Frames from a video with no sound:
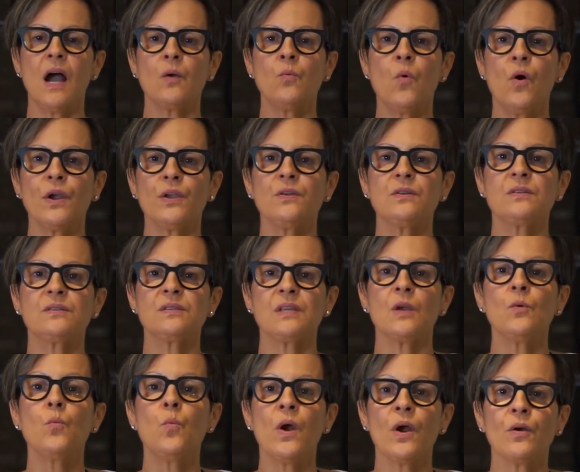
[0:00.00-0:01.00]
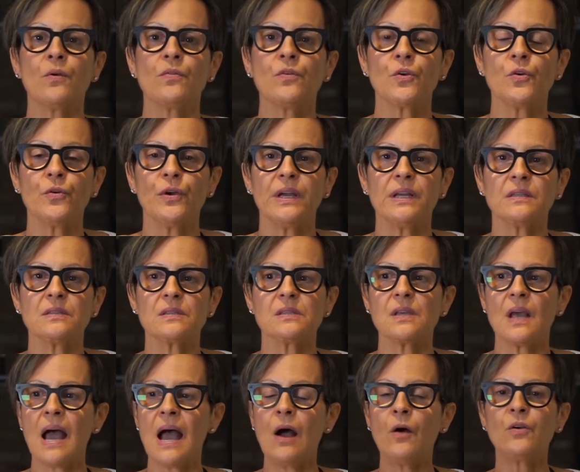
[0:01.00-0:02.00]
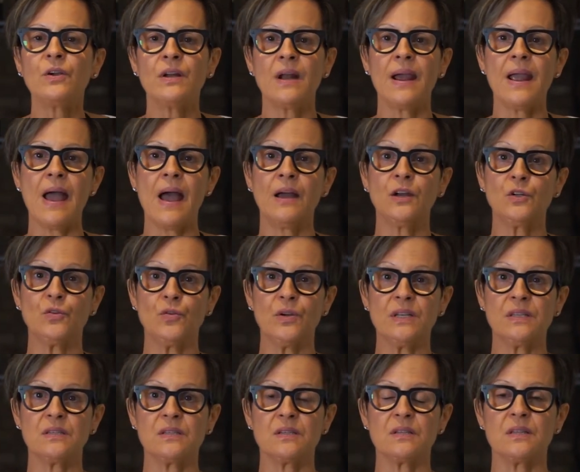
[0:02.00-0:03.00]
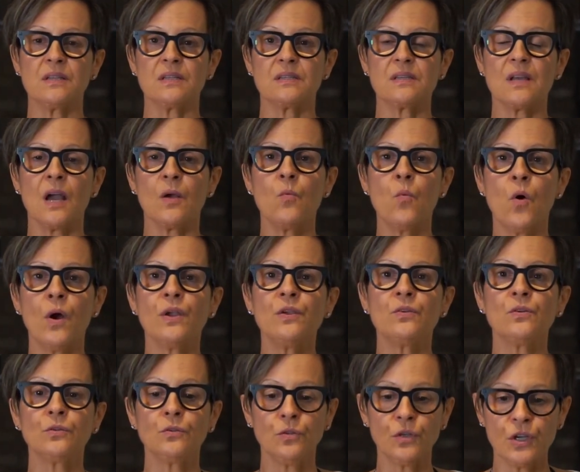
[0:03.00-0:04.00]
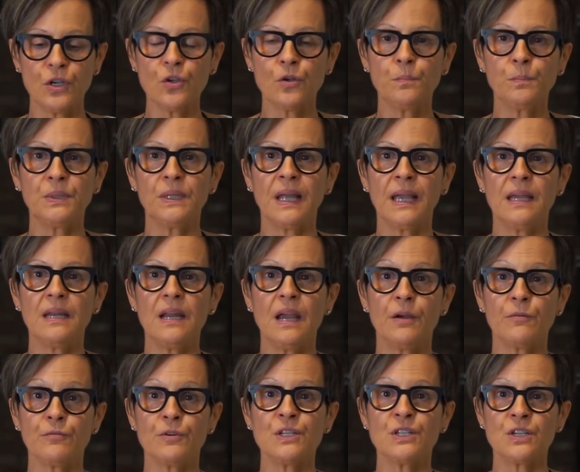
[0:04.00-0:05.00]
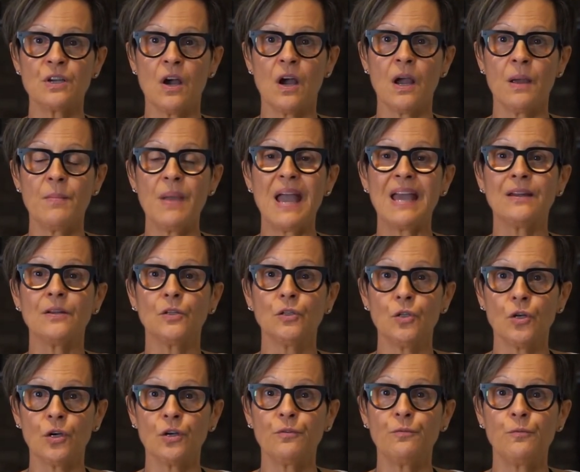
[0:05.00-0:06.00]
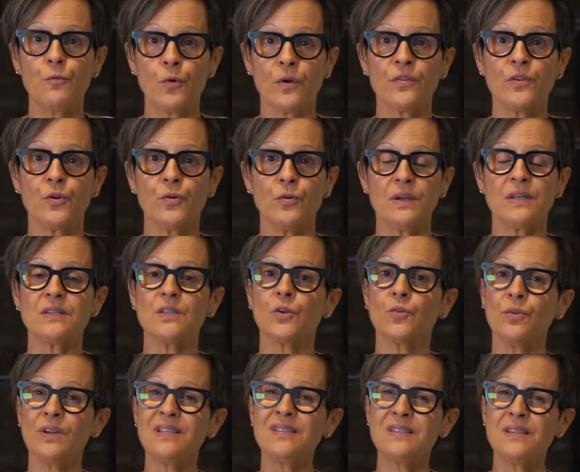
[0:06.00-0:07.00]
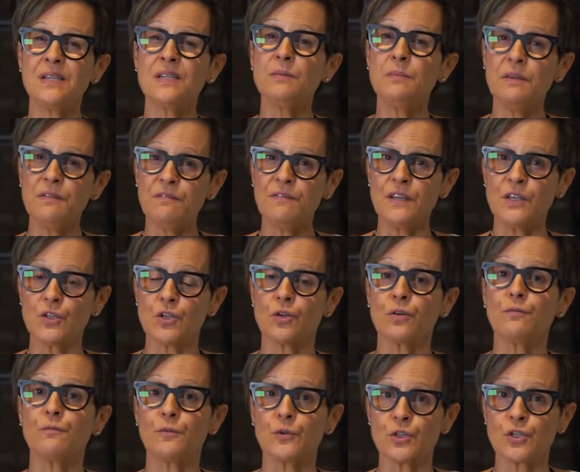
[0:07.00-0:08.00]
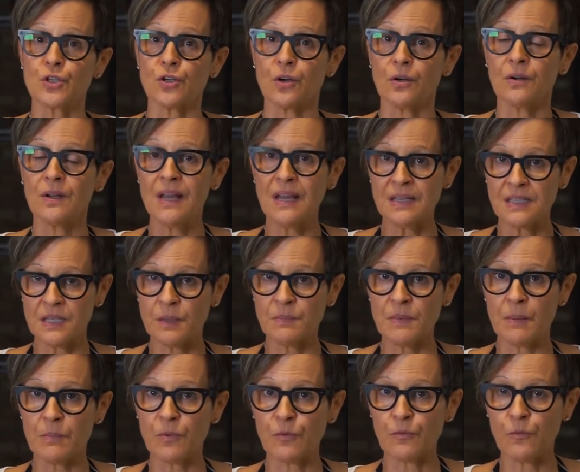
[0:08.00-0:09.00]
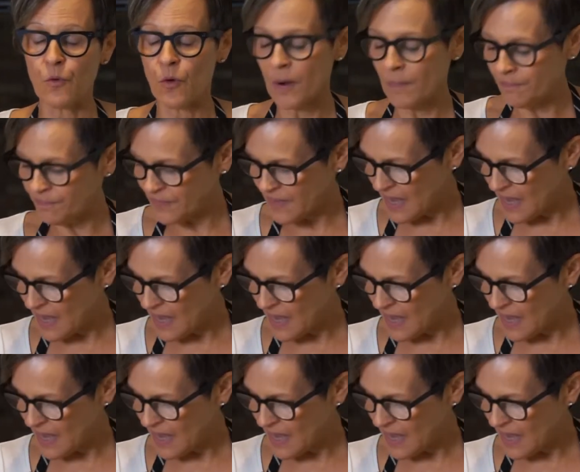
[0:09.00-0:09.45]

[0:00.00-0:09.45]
I want you to say, where are the greens? How can I add greens to this? I want you to look at your plate every time and look for the greens. The greens need to be featured for sure. Tip number 4.